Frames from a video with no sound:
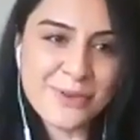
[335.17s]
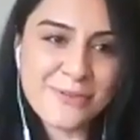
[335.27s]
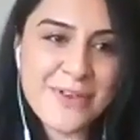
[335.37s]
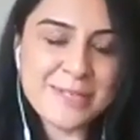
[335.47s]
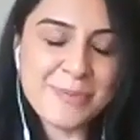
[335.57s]

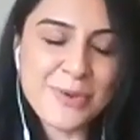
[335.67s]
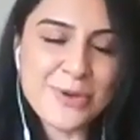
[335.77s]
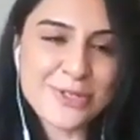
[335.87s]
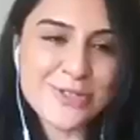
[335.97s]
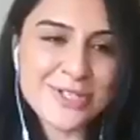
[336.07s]

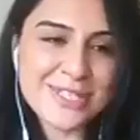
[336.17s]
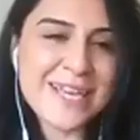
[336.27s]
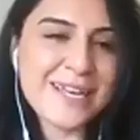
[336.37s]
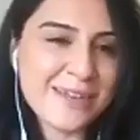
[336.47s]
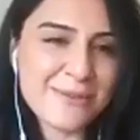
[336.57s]
Facebook, to just
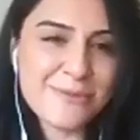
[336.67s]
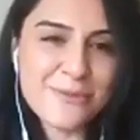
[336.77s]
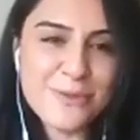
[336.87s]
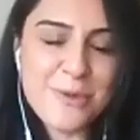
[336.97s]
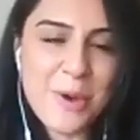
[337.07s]
take a
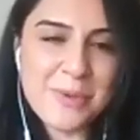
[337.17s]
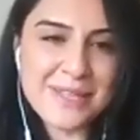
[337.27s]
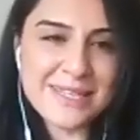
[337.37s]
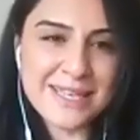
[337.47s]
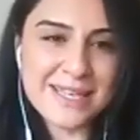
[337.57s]
few
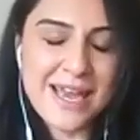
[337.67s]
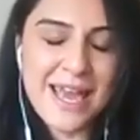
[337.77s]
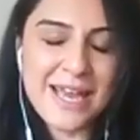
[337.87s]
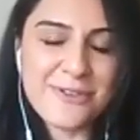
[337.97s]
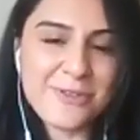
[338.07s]
moments
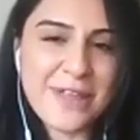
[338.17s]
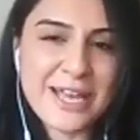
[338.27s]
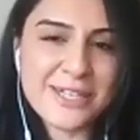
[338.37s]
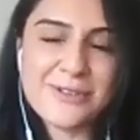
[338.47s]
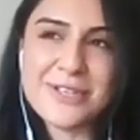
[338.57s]
and
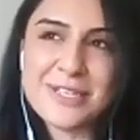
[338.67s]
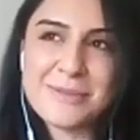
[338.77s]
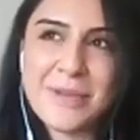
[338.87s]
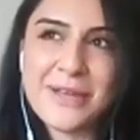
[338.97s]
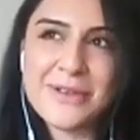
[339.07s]
reflect on
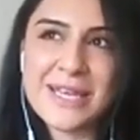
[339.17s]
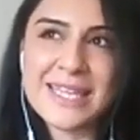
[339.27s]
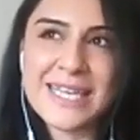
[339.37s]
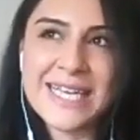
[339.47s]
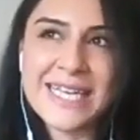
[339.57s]
this, because
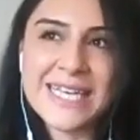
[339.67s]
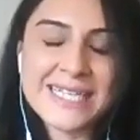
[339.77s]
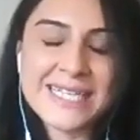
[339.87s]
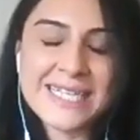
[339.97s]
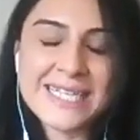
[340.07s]
I think
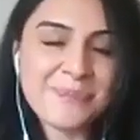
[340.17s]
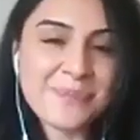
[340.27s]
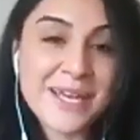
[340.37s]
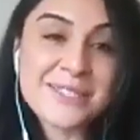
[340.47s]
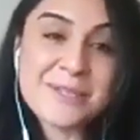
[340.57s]
it's a
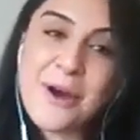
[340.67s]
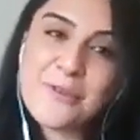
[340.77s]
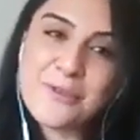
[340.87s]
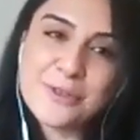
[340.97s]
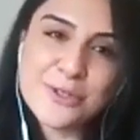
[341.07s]

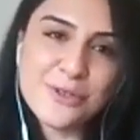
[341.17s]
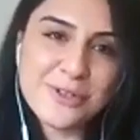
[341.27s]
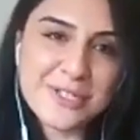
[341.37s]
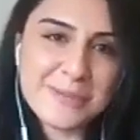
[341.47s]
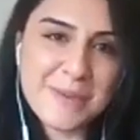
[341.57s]
powerful
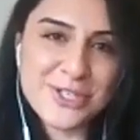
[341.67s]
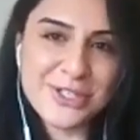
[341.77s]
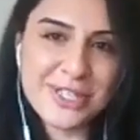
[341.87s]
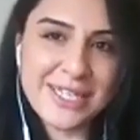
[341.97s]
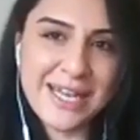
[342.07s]
tool,
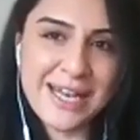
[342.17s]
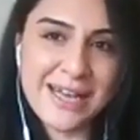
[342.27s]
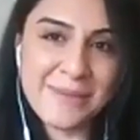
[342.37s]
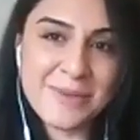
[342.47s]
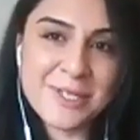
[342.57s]
especially
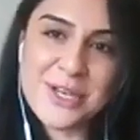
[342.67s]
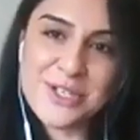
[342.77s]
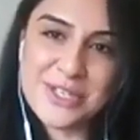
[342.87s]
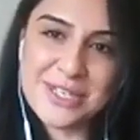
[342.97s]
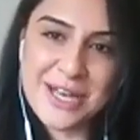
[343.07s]

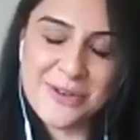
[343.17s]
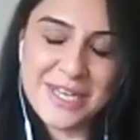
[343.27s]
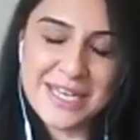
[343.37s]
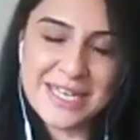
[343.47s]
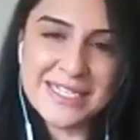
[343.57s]

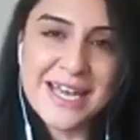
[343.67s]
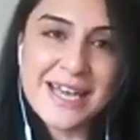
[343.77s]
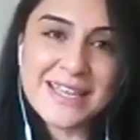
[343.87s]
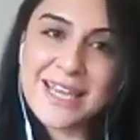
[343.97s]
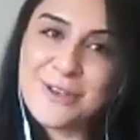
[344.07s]
nowadays.
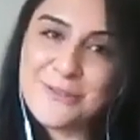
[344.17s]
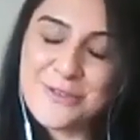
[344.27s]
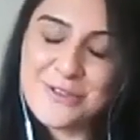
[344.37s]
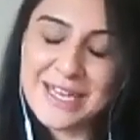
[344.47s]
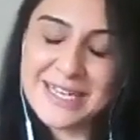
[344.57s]
Thank you
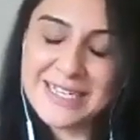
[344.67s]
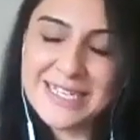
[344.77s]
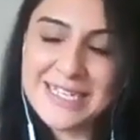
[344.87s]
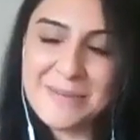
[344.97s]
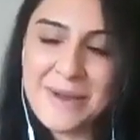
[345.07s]
for that,
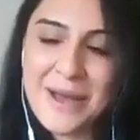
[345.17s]
team.